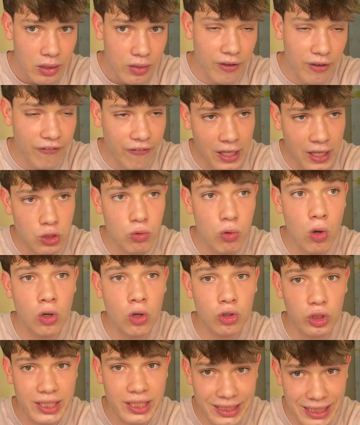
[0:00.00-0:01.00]
the fans will
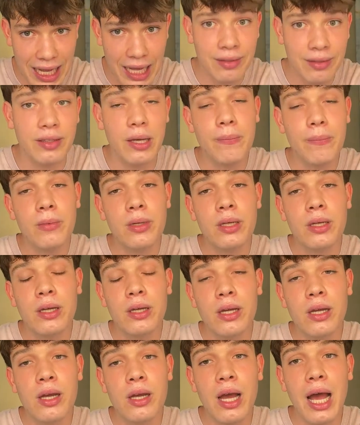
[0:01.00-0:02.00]
understand him,
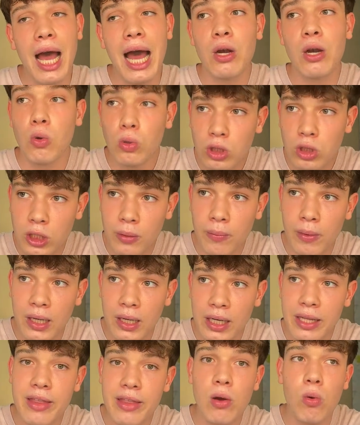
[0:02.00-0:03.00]
and
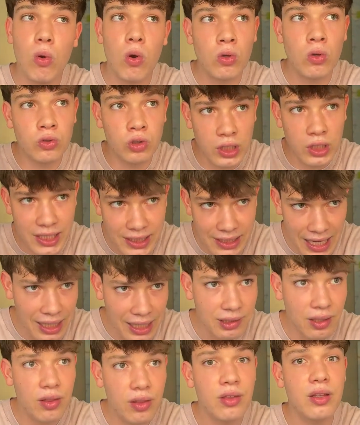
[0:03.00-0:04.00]
ultimately they will
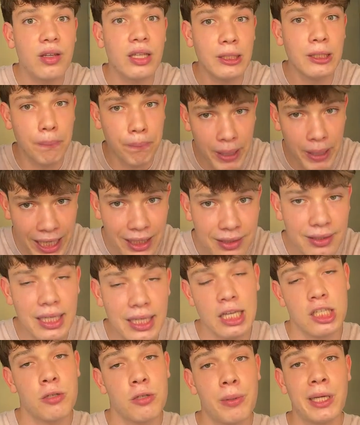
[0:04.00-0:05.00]
understand that he picked
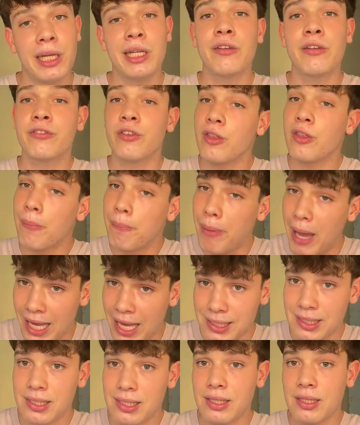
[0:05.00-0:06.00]
Gasperini for the
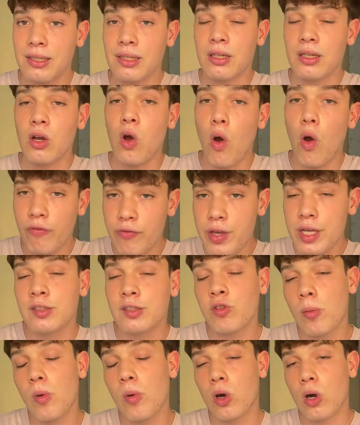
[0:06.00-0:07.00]
best of this
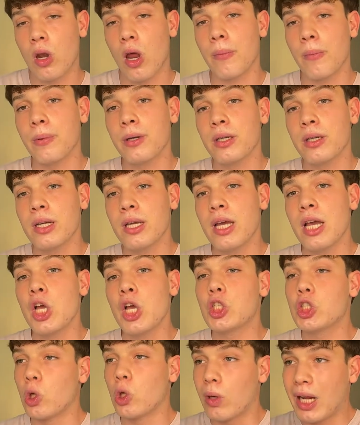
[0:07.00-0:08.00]
football club.
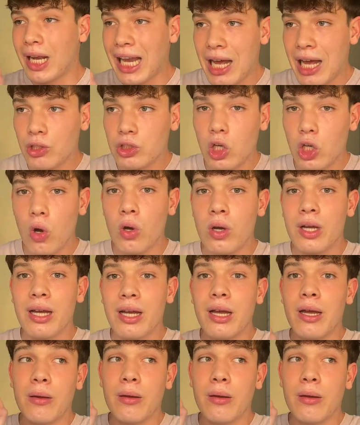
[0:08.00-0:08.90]
So Claudio